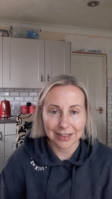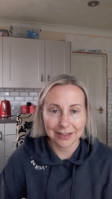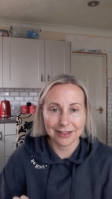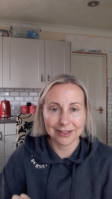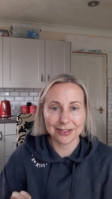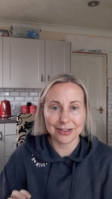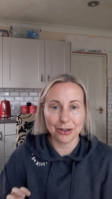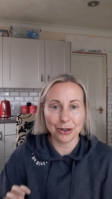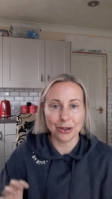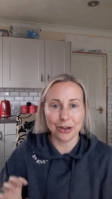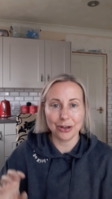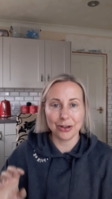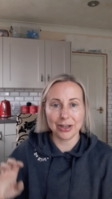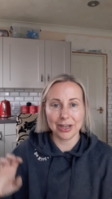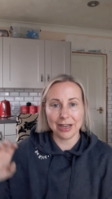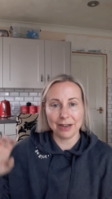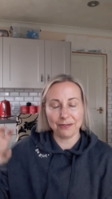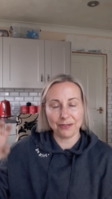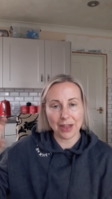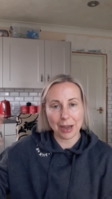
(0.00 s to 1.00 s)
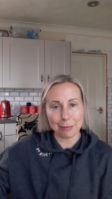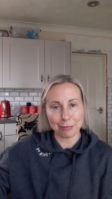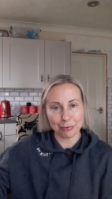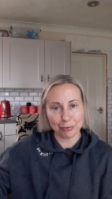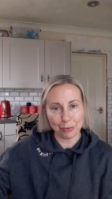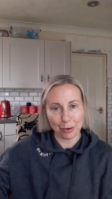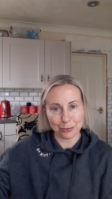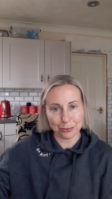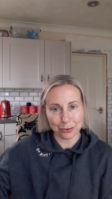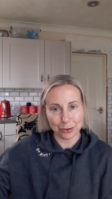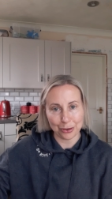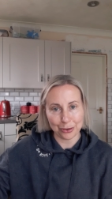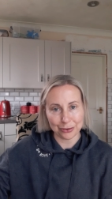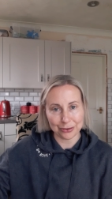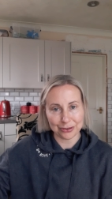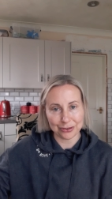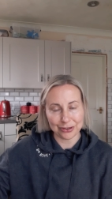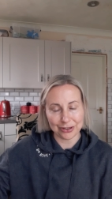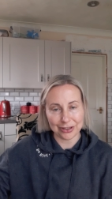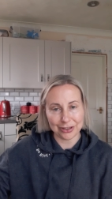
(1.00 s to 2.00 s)
So if that
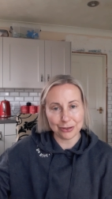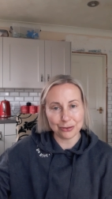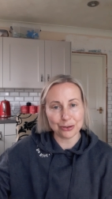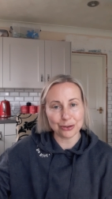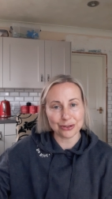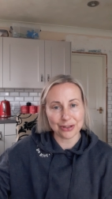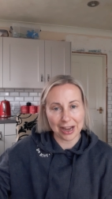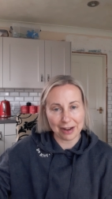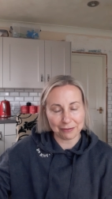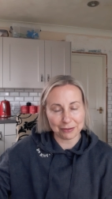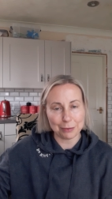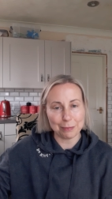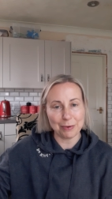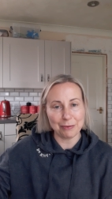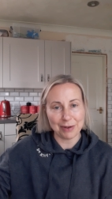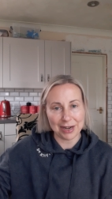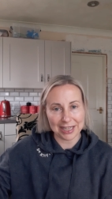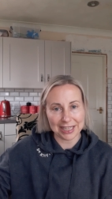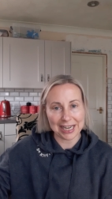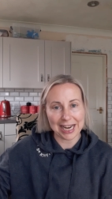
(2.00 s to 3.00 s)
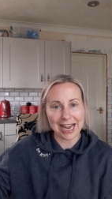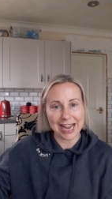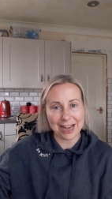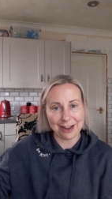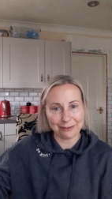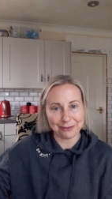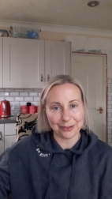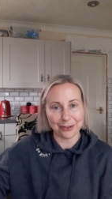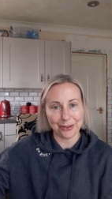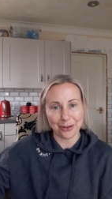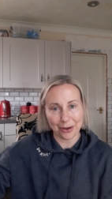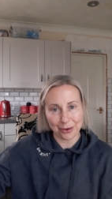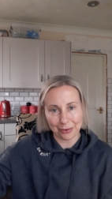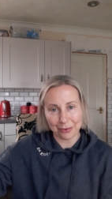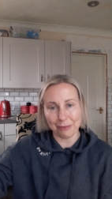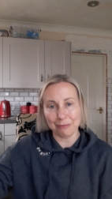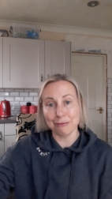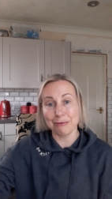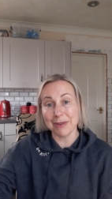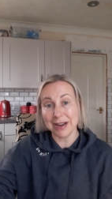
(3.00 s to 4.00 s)
product, you just have to be really careful
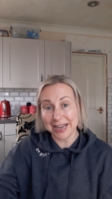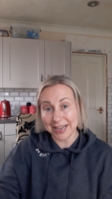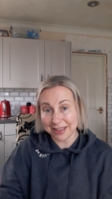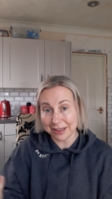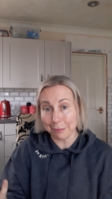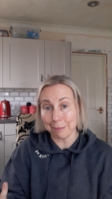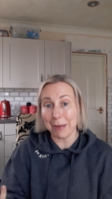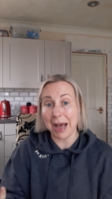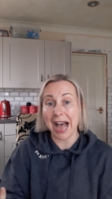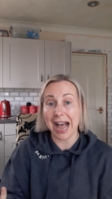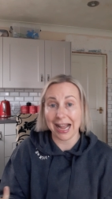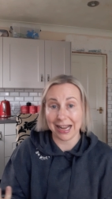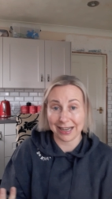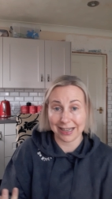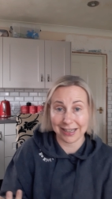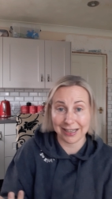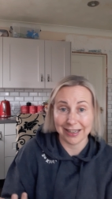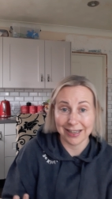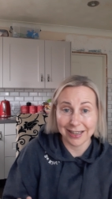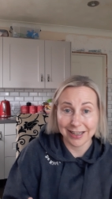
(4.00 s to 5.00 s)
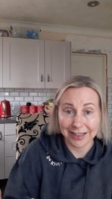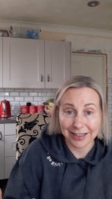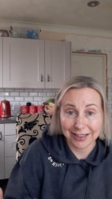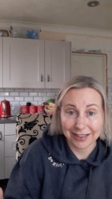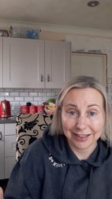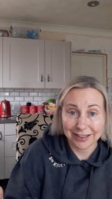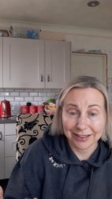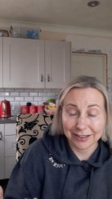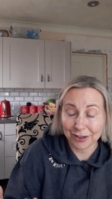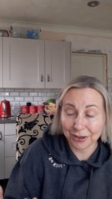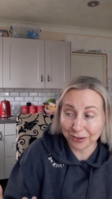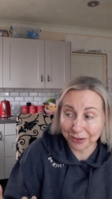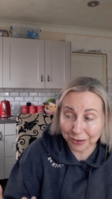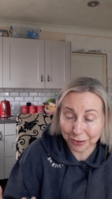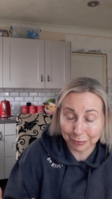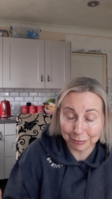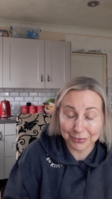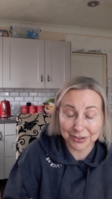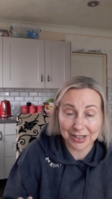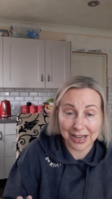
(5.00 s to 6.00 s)
and read the back, because
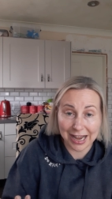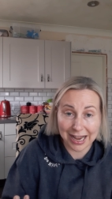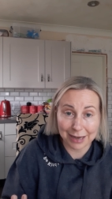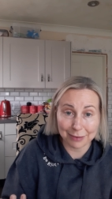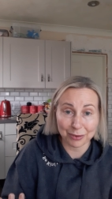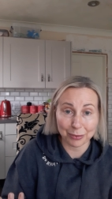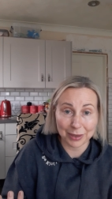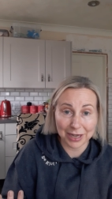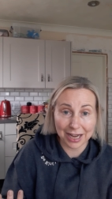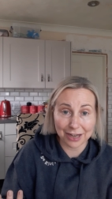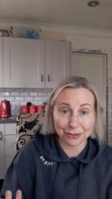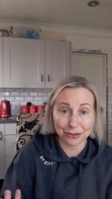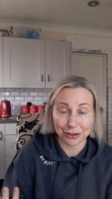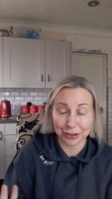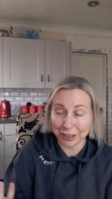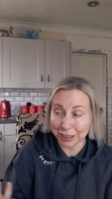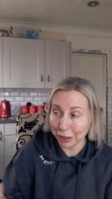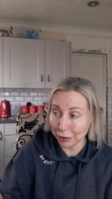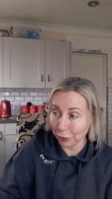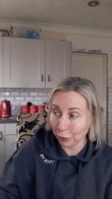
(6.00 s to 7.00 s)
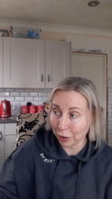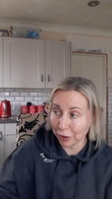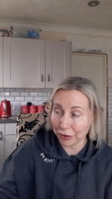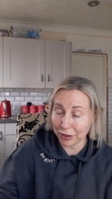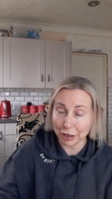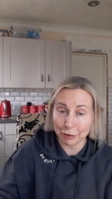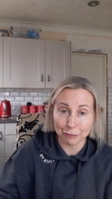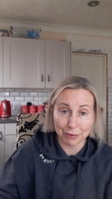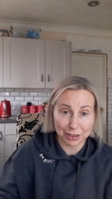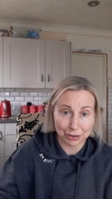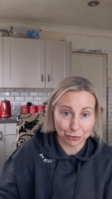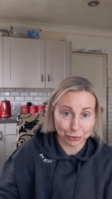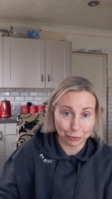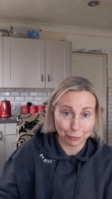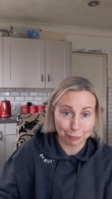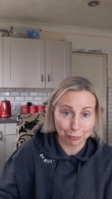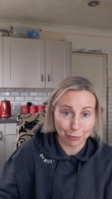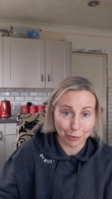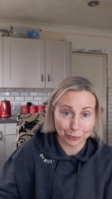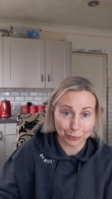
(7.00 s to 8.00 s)
sometimes when actually you look at the original
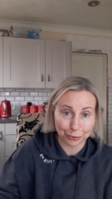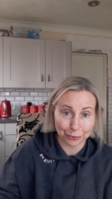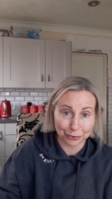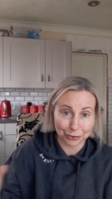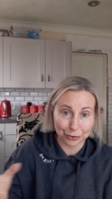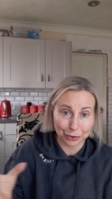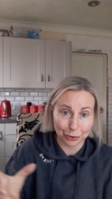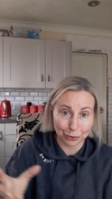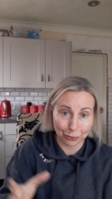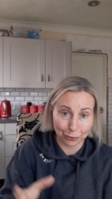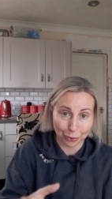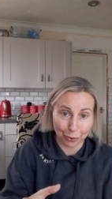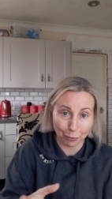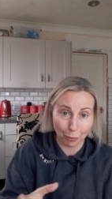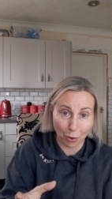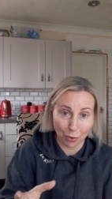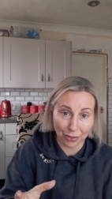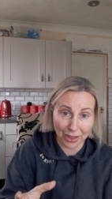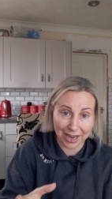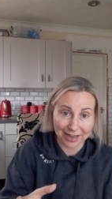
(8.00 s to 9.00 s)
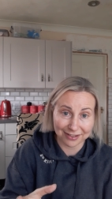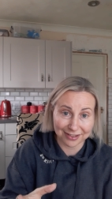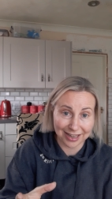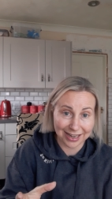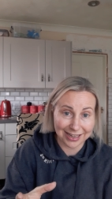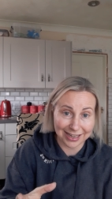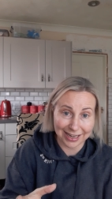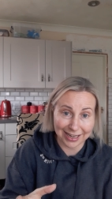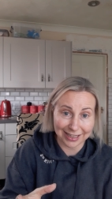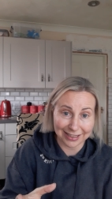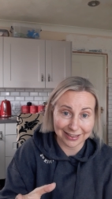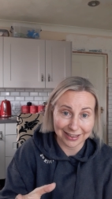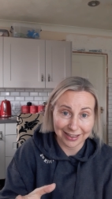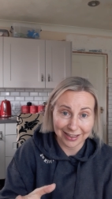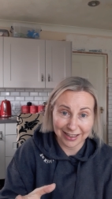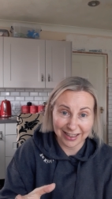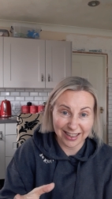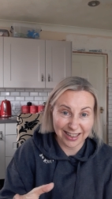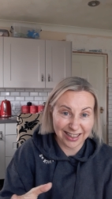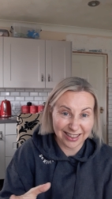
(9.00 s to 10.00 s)
product and you look at what they're saying,
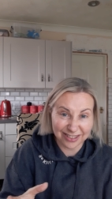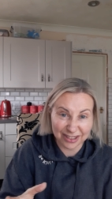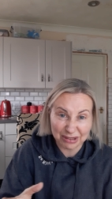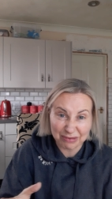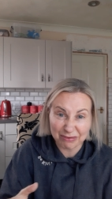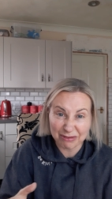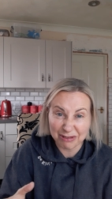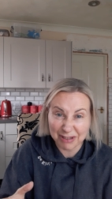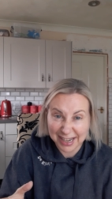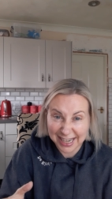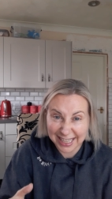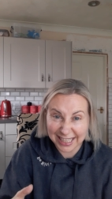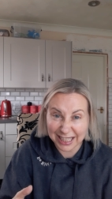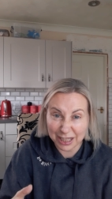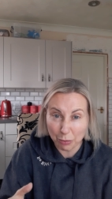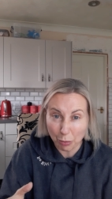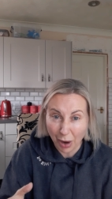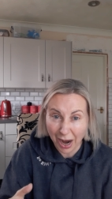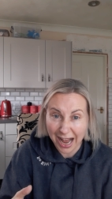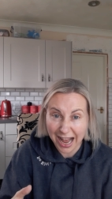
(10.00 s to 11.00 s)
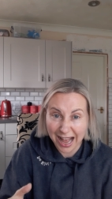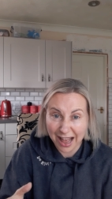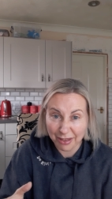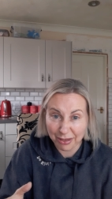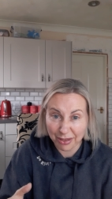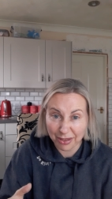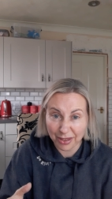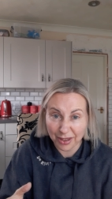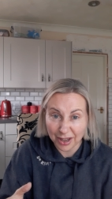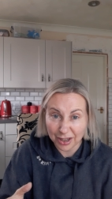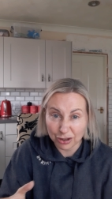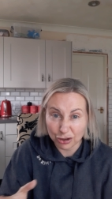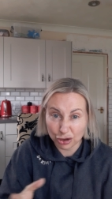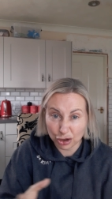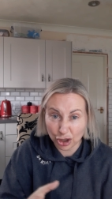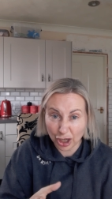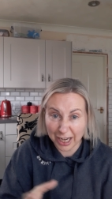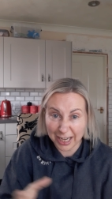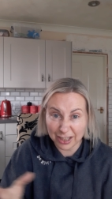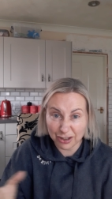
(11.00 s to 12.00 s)
it isn't really worth
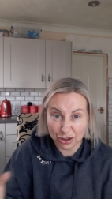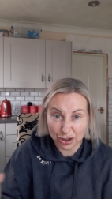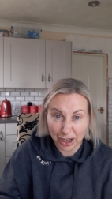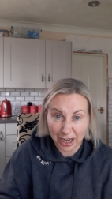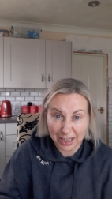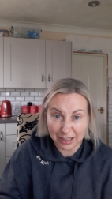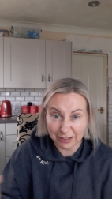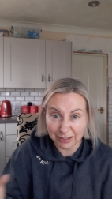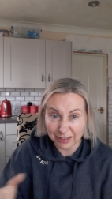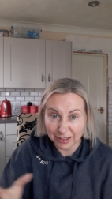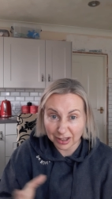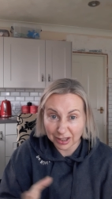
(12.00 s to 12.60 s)
changing,